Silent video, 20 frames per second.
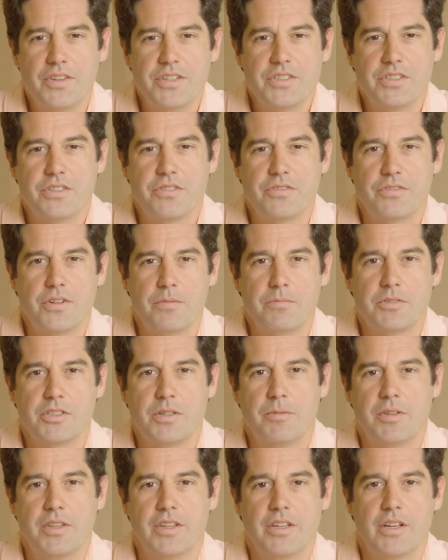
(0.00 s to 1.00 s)
This is from
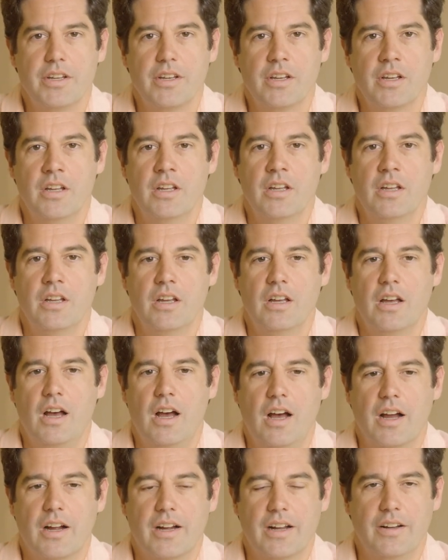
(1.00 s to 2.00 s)
some of the
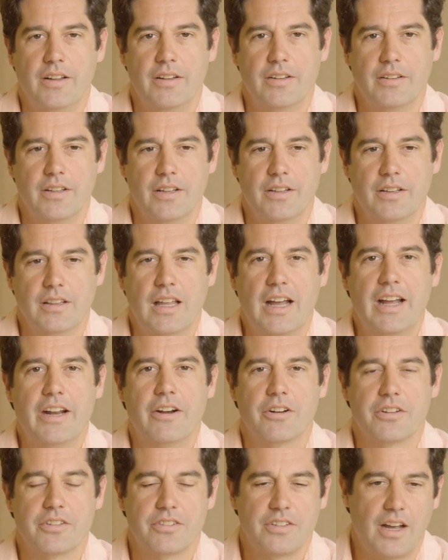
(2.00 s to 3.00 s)
kind of the
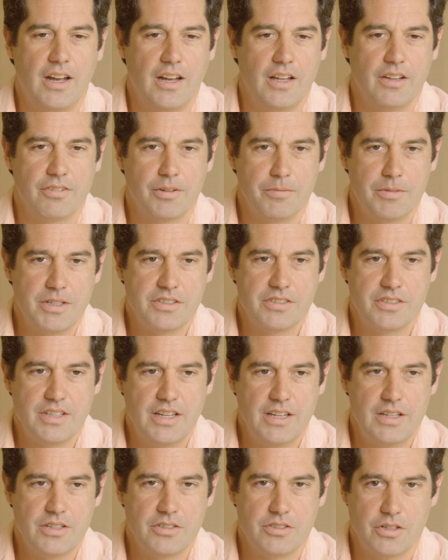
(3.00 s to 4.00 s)
lighter style from the
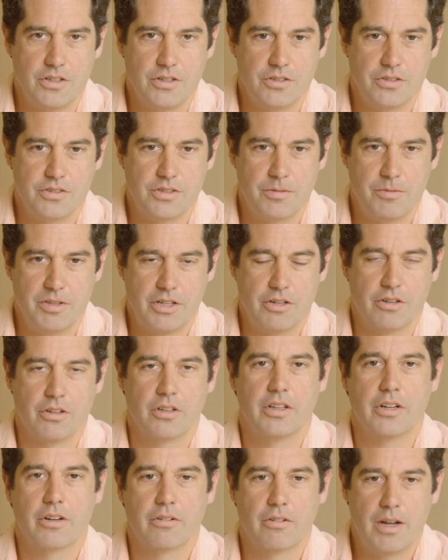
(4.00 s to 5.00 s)
estate, so some of the
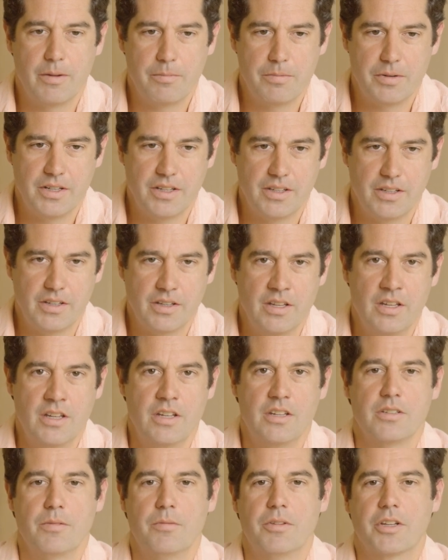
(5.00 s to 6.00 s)
earlier ripening,
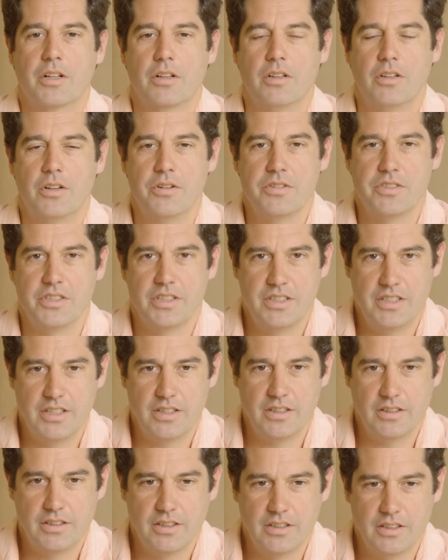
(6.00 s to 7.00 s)
some of the clones that
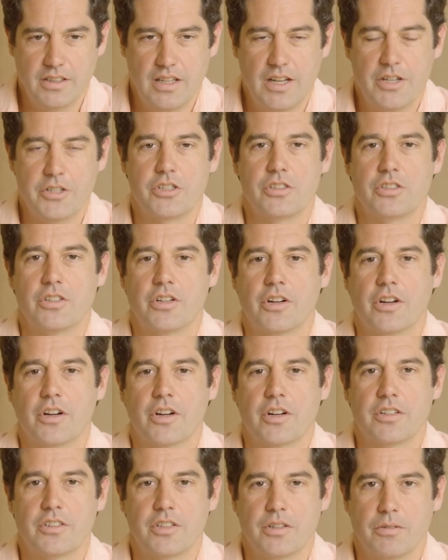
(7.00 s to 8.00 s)
need a little less
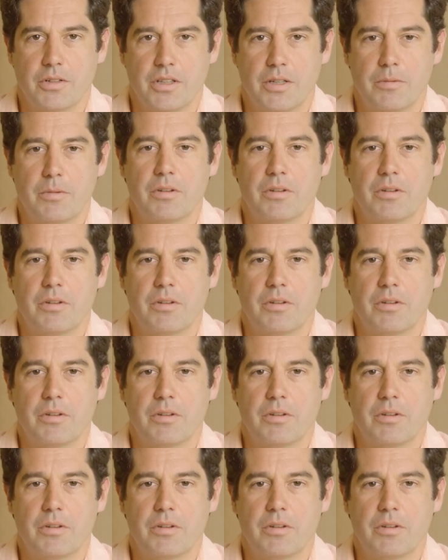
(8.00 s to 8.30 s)
sugar to really